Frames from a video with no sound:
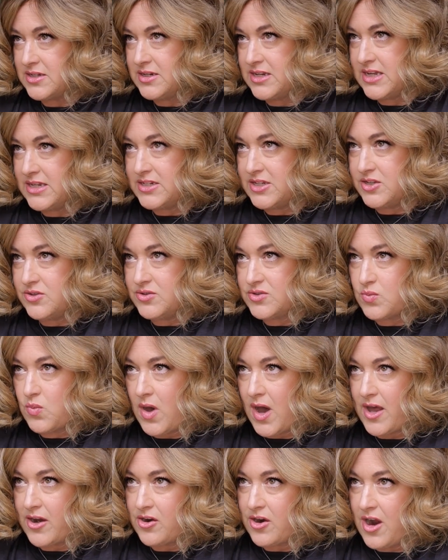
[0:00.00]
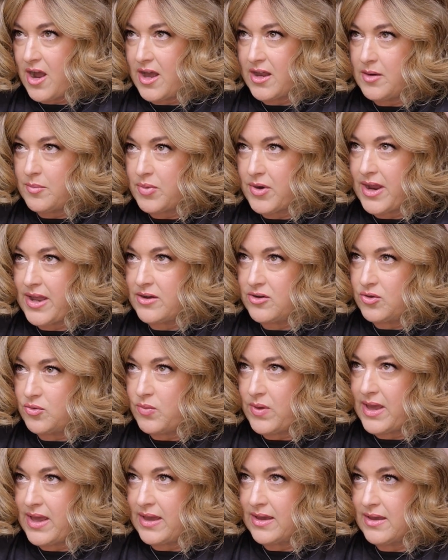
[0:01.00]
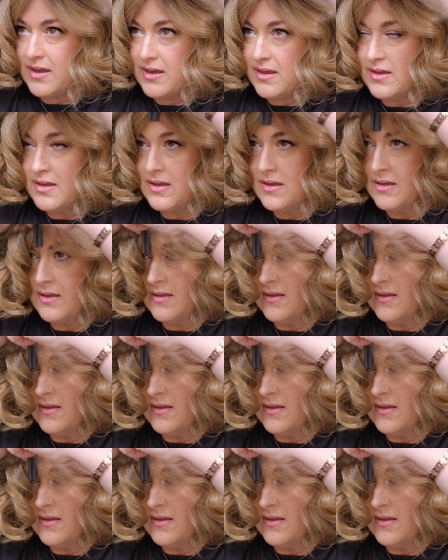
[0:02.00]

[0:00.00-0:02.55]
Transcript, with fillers: to need to use water on a brand new wig.